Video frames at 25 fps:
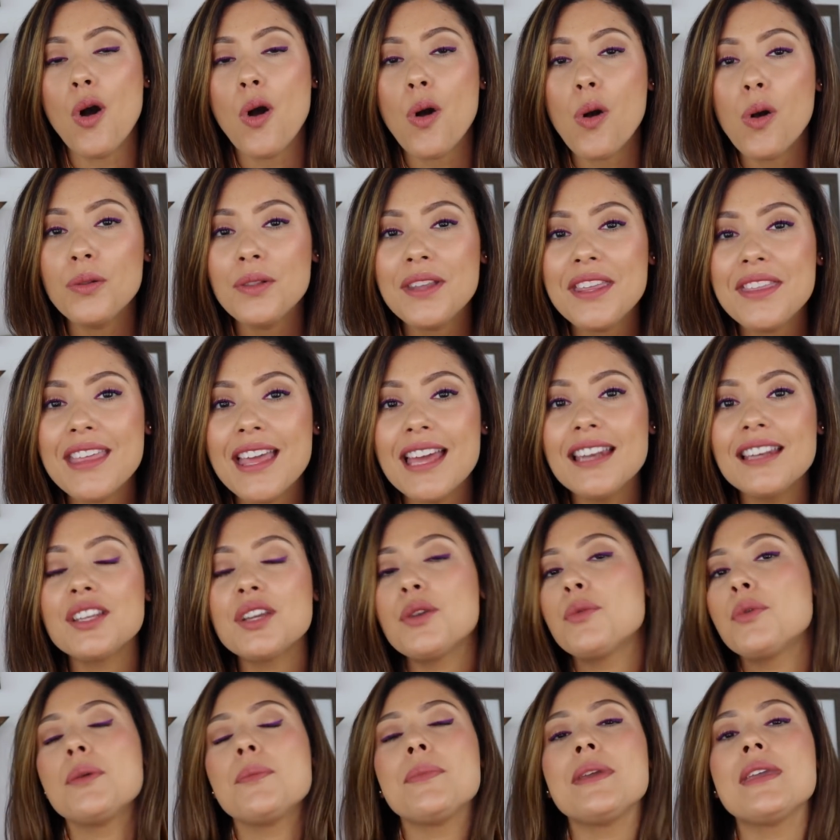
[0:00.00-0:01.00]
Only then
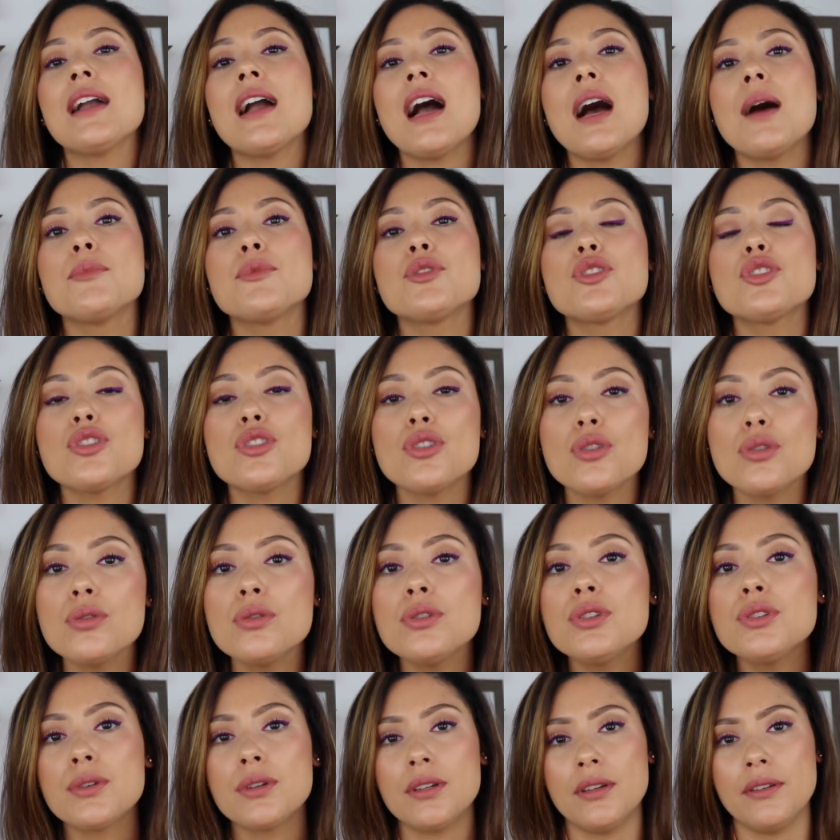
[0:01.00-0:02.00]
can we become
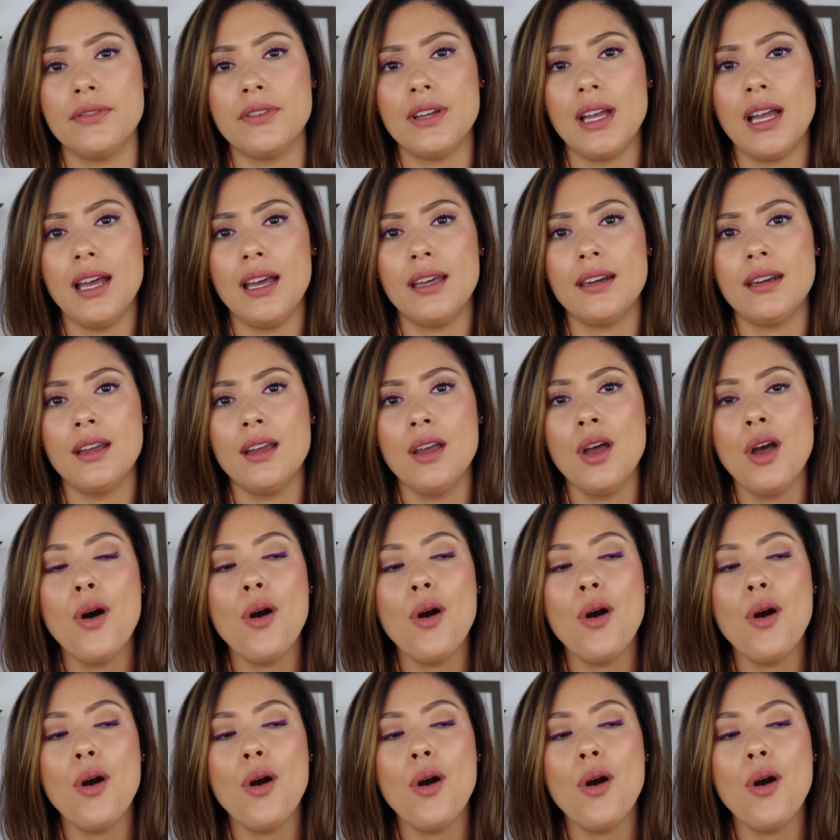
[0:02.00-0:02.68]
children of God.